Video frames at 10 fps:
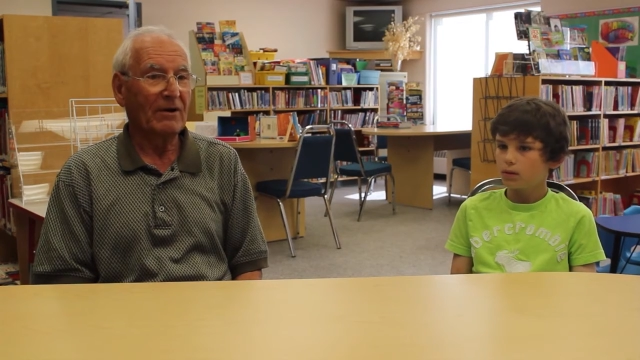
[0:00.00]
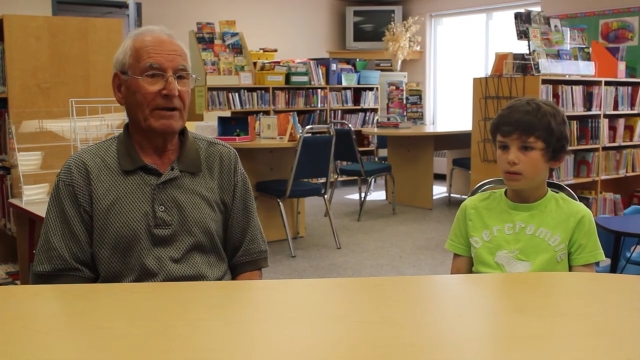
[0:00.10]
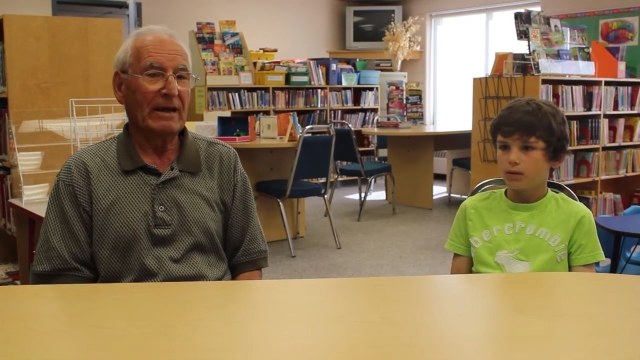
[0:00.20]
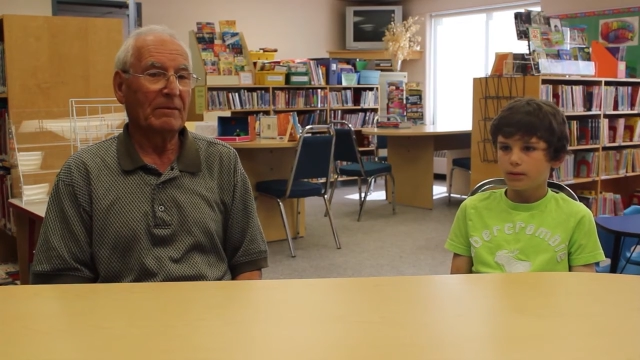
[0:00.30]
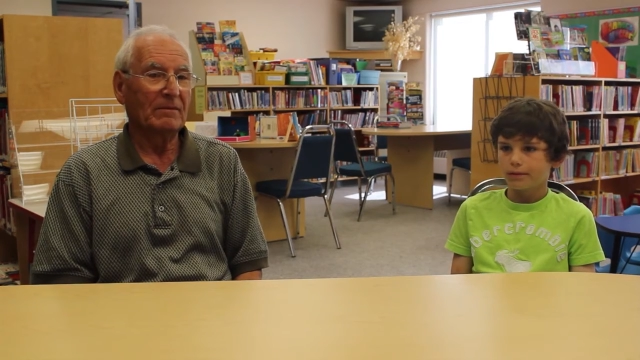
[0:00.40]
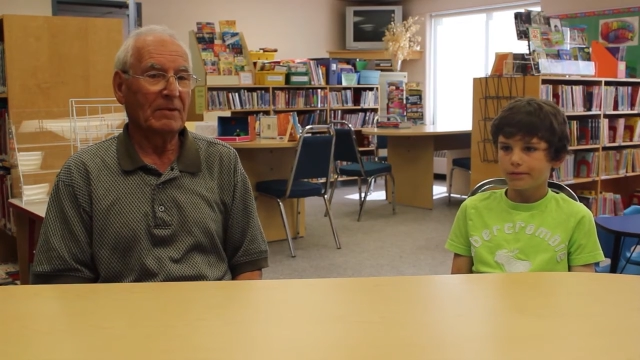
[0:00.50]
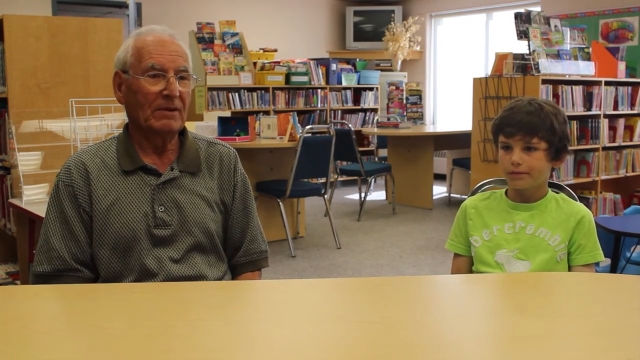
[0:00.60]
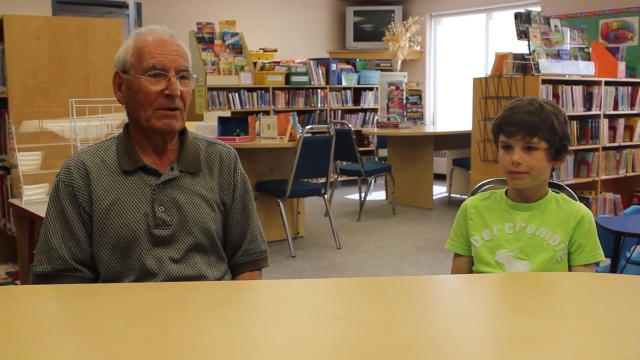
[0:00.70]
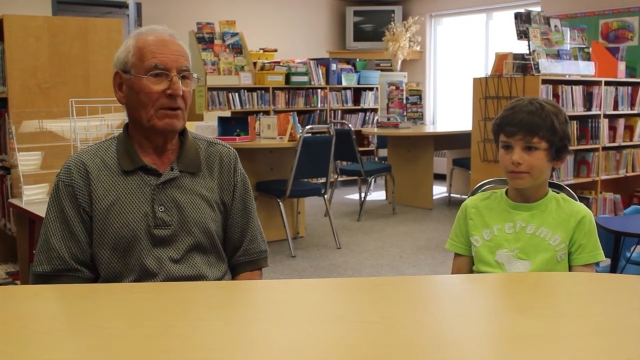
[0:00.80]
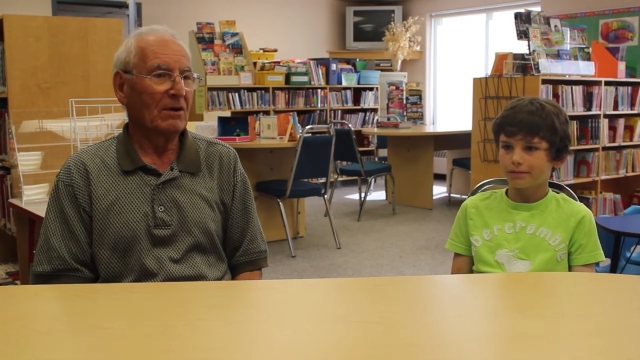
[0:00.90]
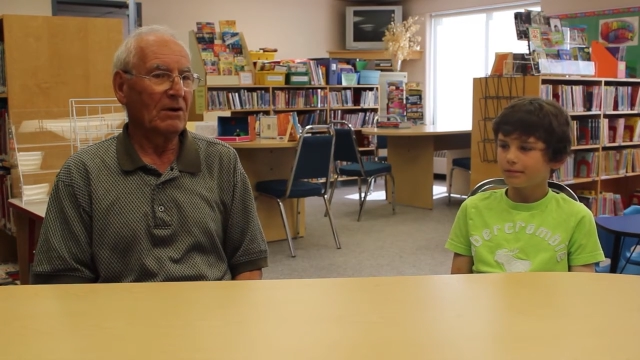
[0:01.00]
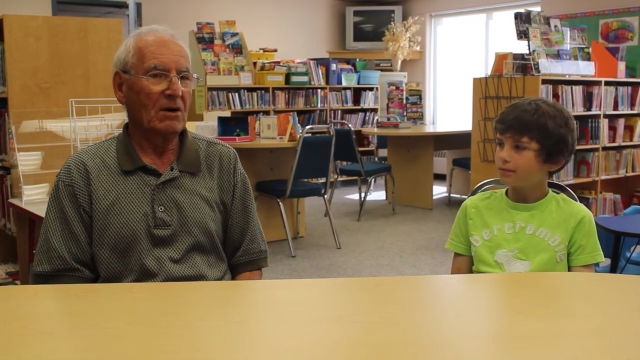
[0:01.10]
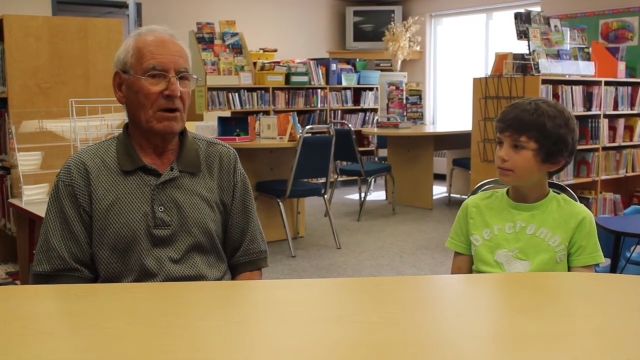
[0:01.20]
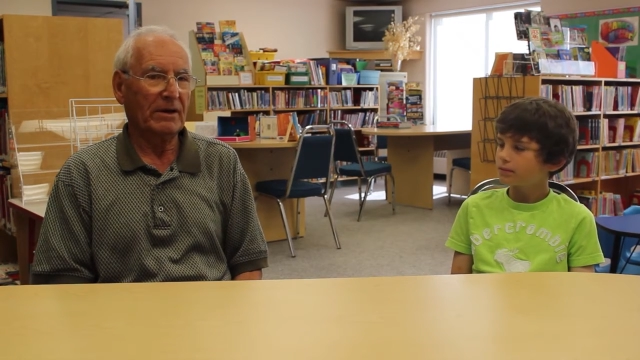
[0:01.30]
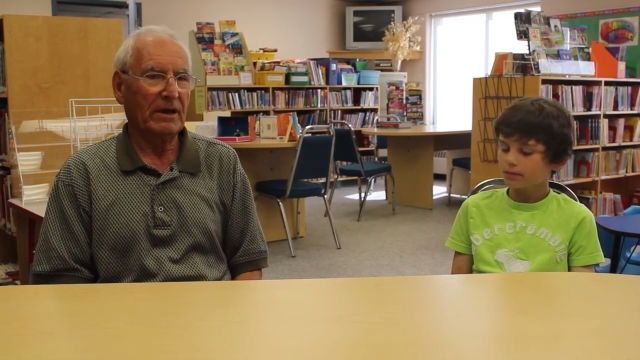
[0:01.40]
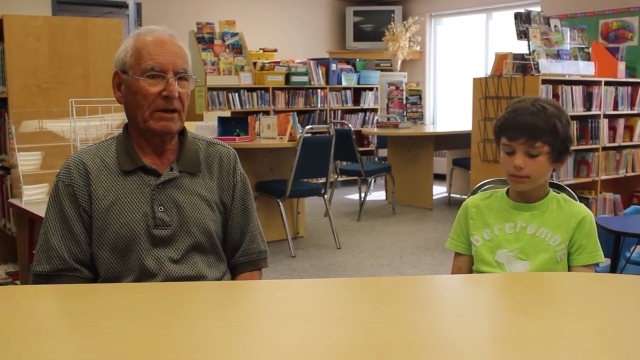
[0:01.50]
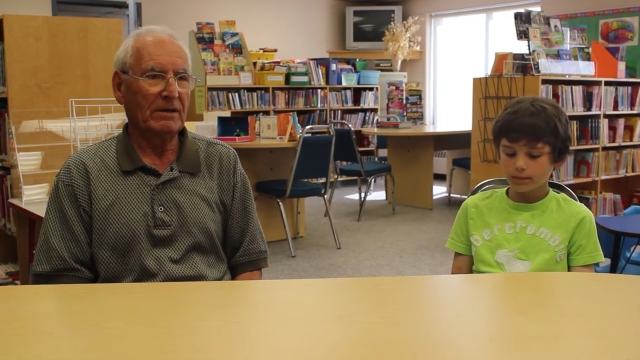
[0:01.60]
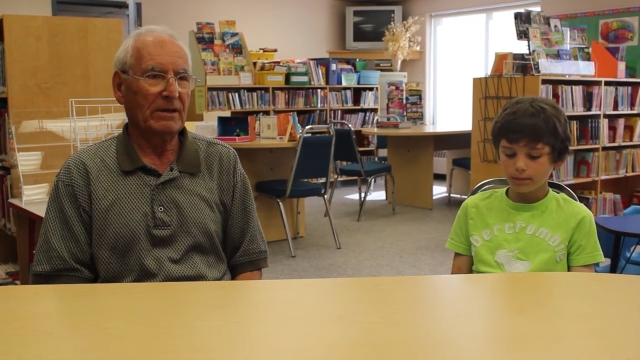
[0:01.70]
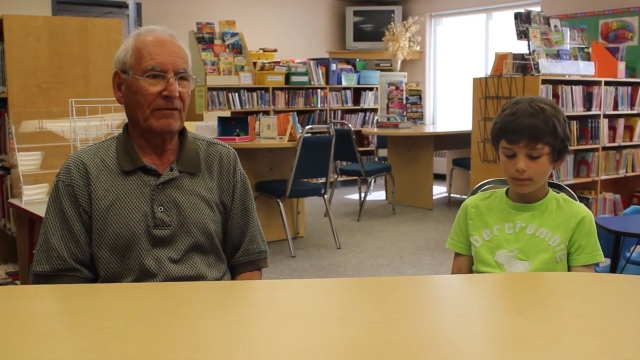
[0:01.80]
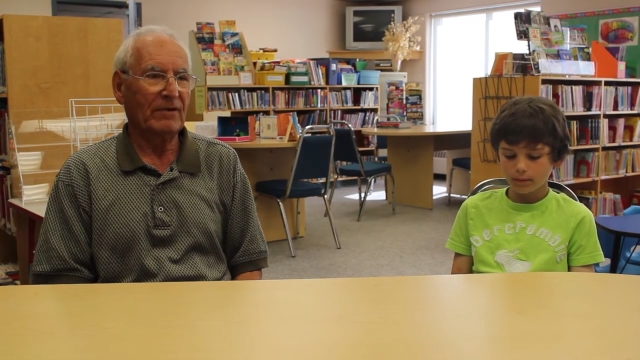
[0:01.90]
Speaker 1: yeah, but not on hockey. I
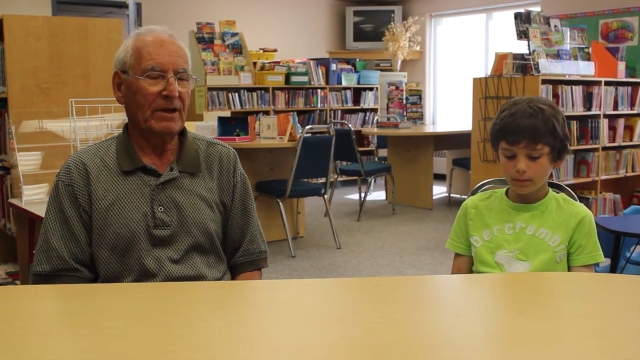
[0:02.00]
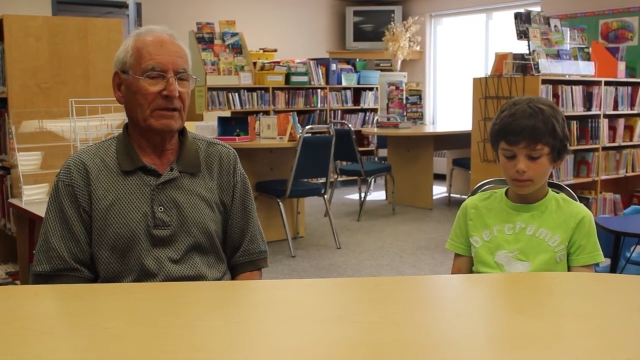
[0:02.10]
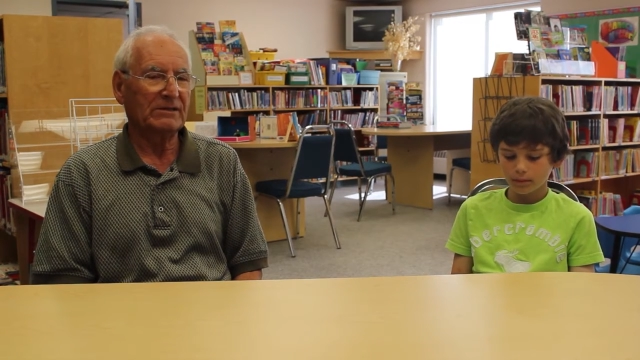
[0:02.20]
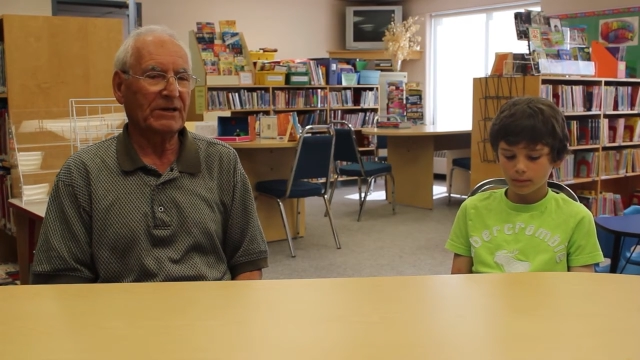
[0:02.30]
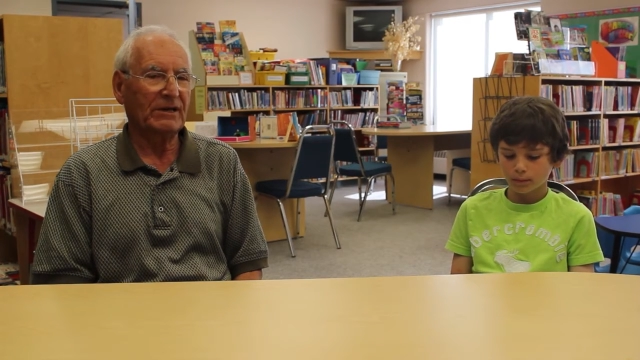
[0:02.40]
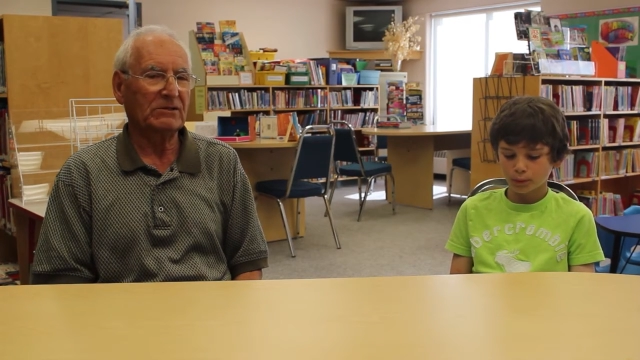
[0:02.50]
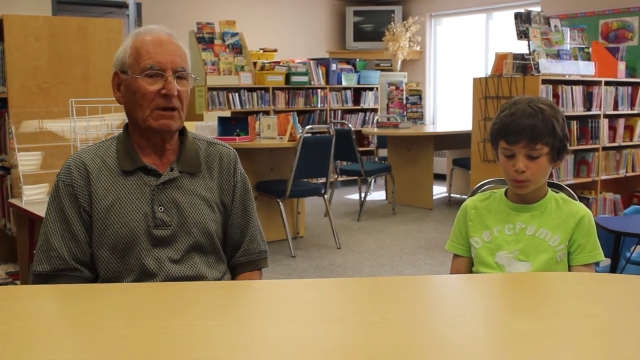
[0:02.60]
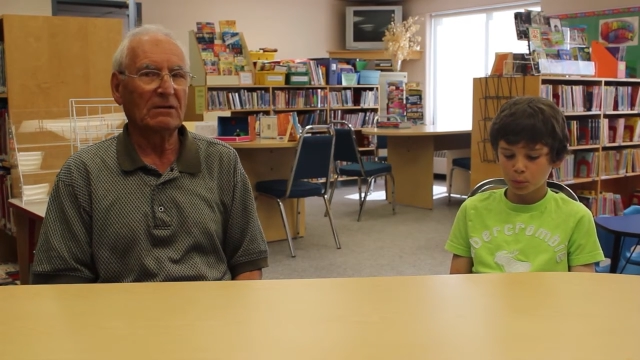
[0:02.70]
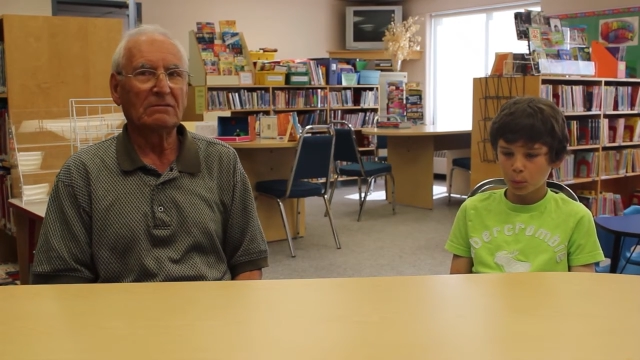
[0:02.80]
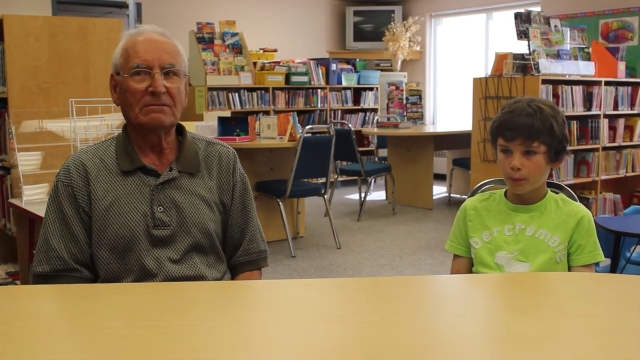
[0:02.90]
never had skates on.